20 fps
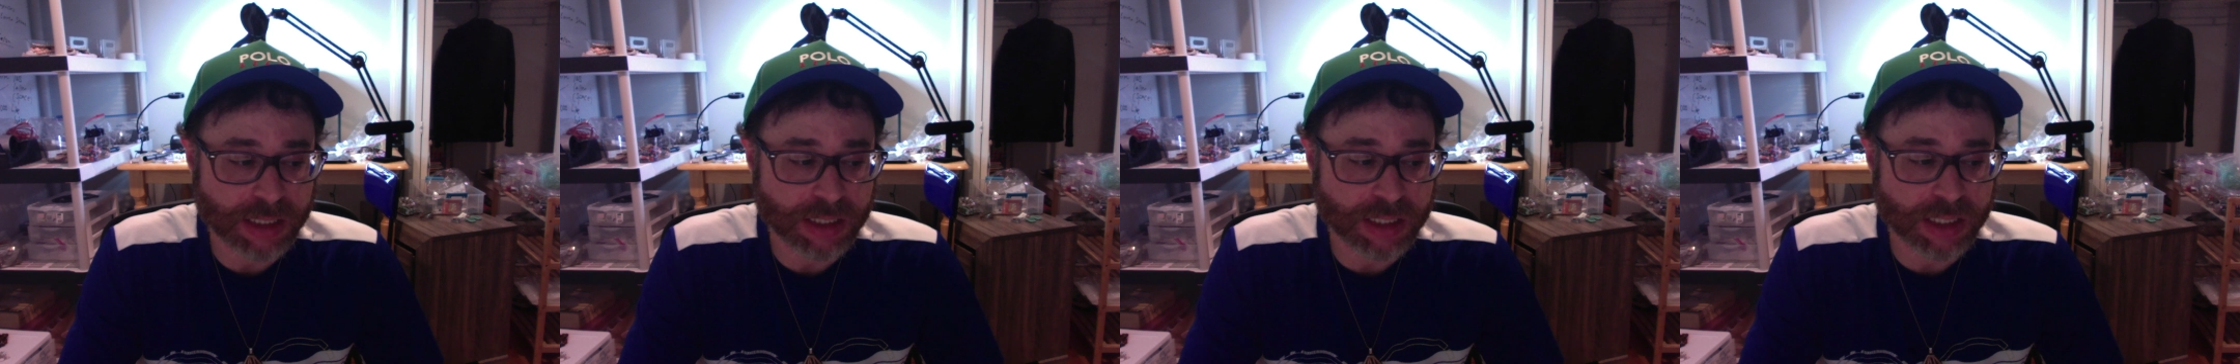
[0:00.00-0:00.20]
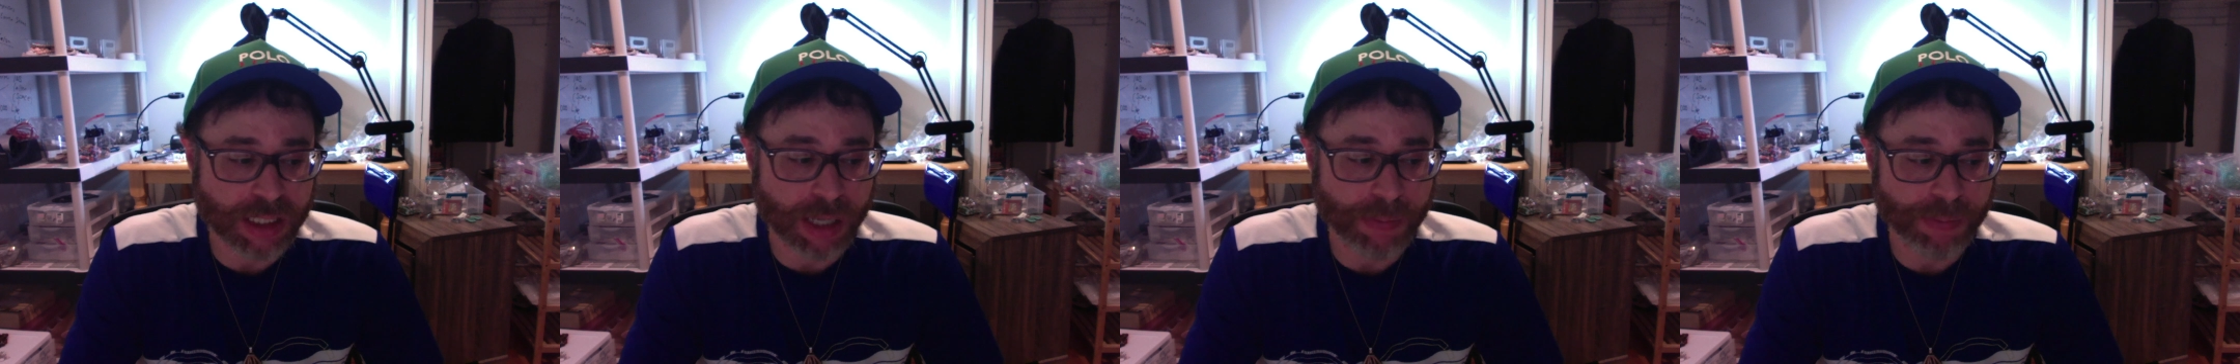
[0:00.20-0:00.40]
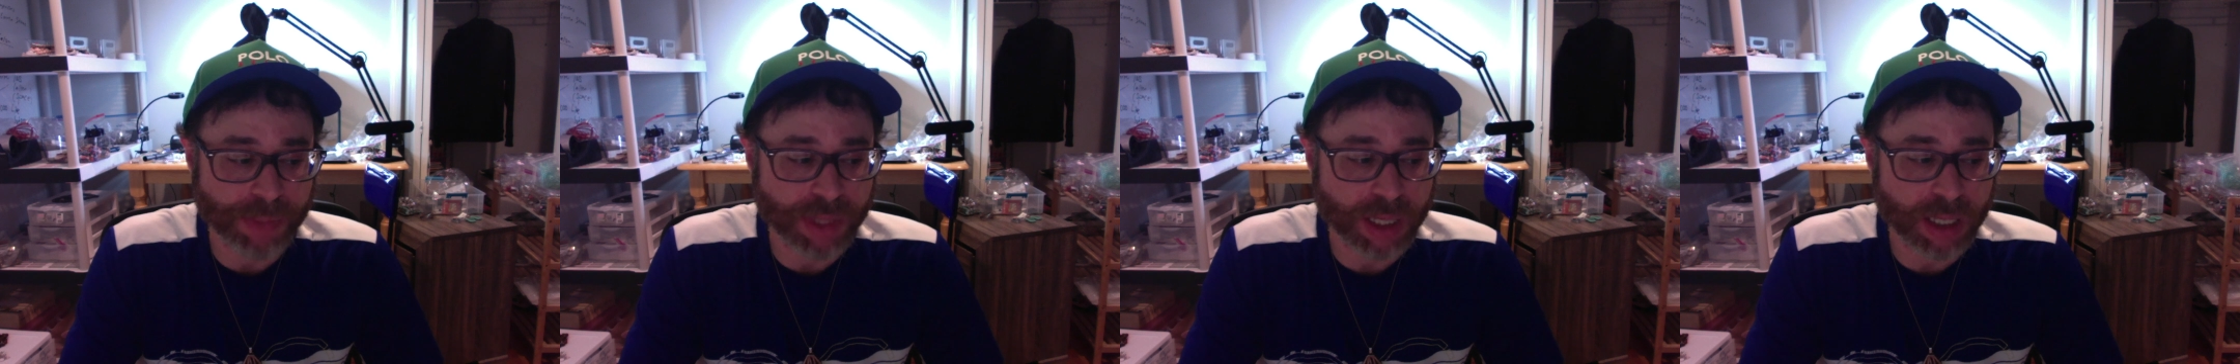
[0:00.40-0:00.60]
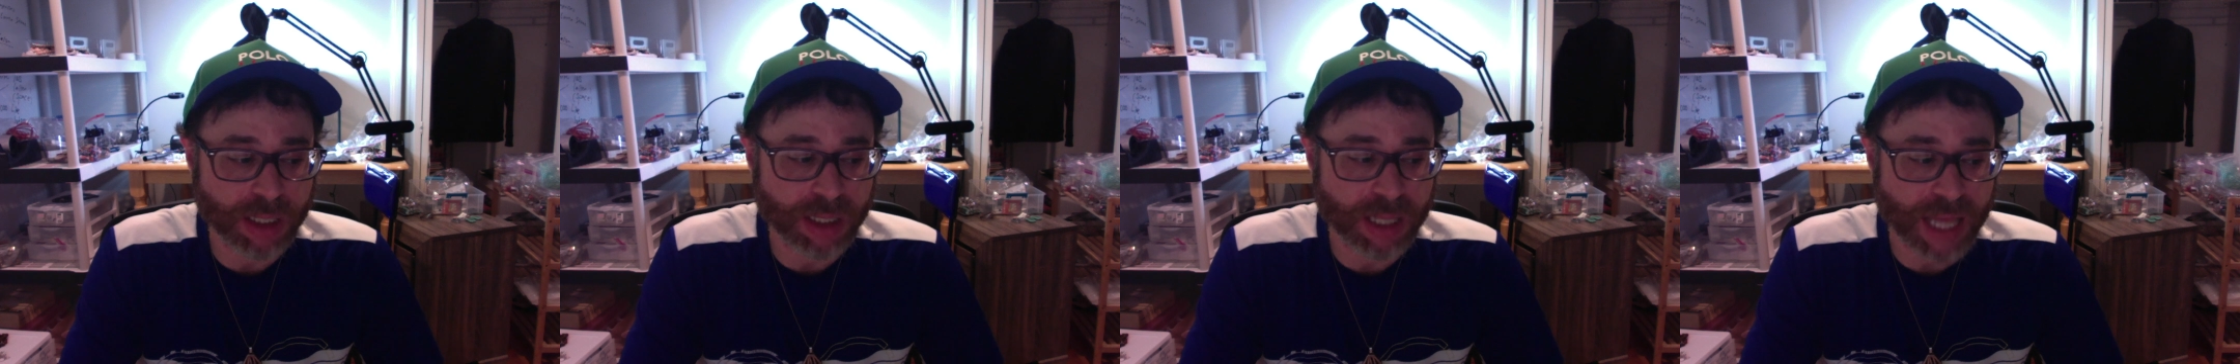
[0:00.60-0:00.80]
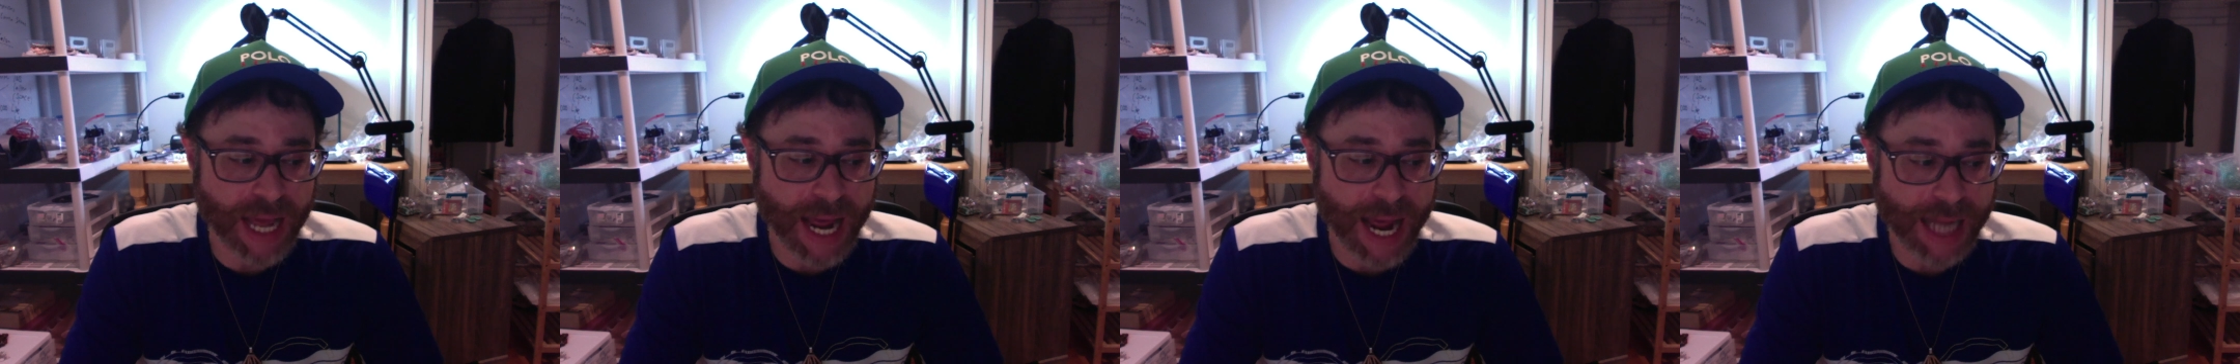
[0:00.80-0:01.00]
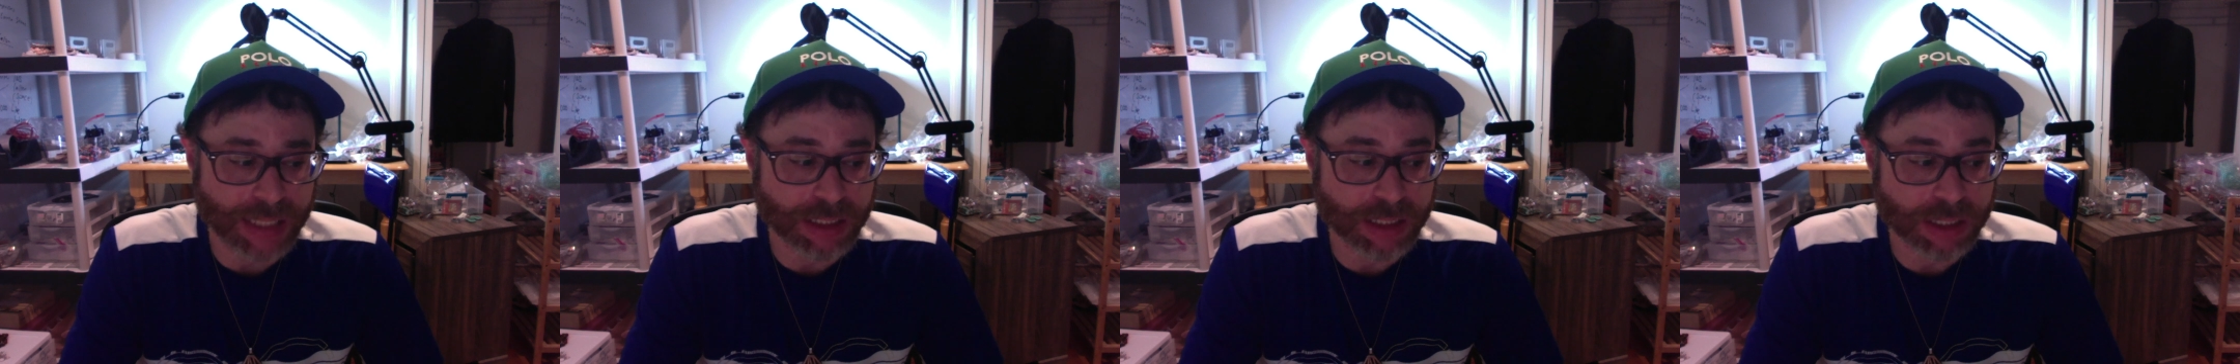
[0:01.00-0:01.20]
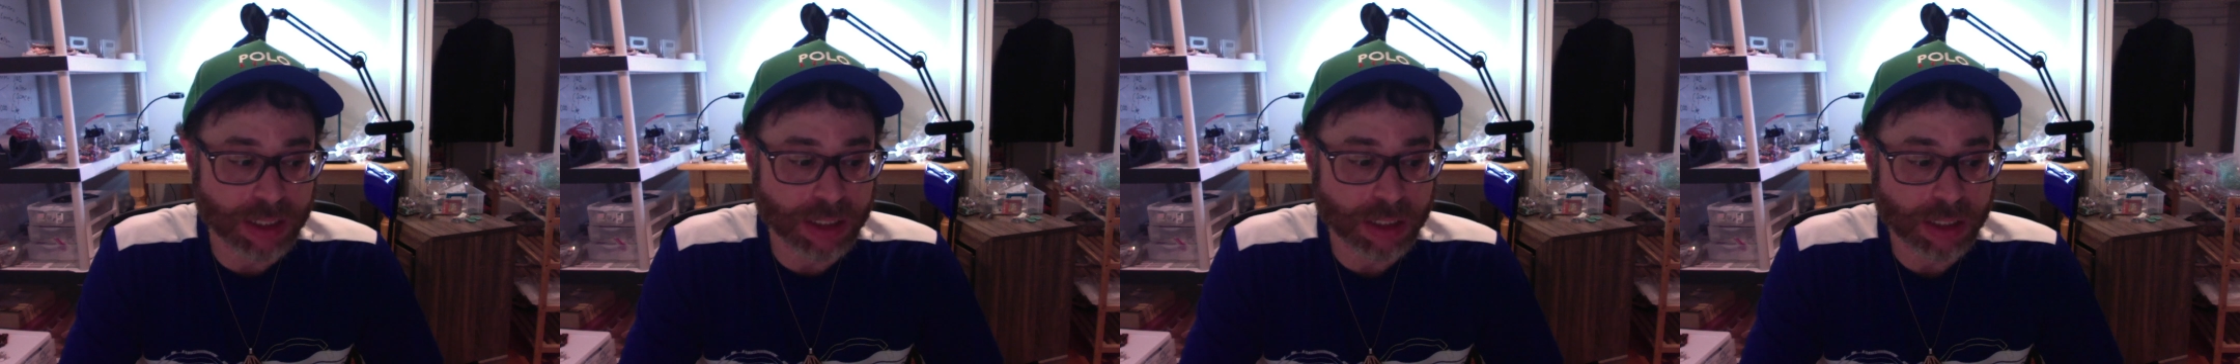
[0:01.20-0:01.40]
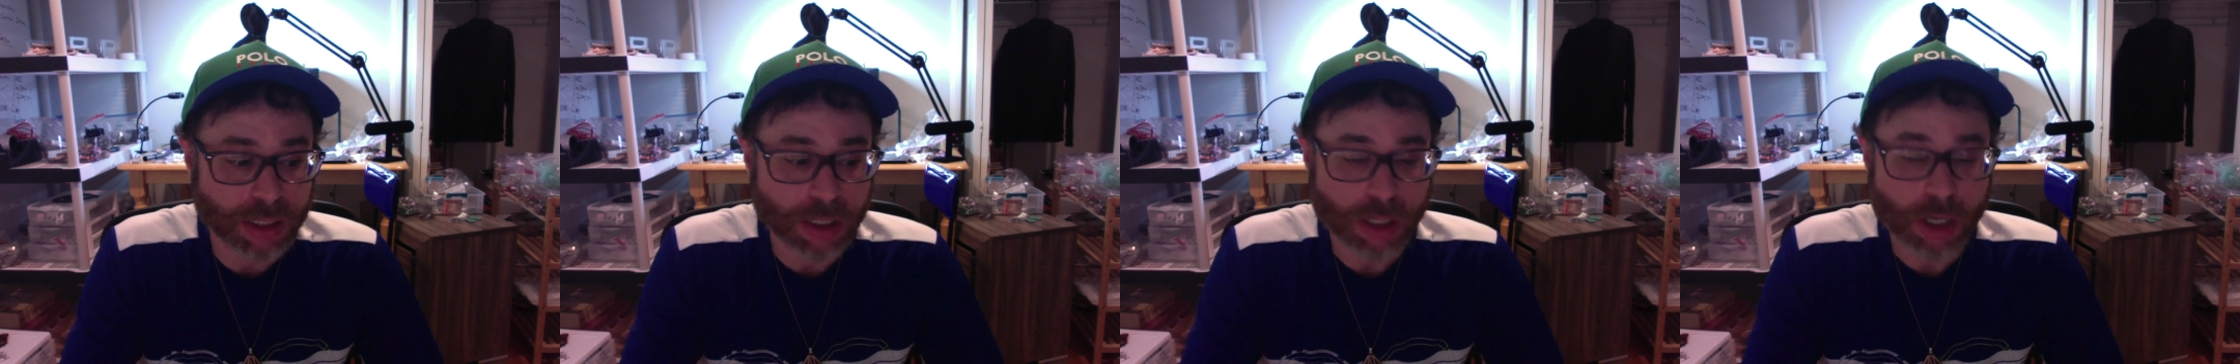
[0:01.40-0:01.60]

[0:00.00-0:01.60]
something that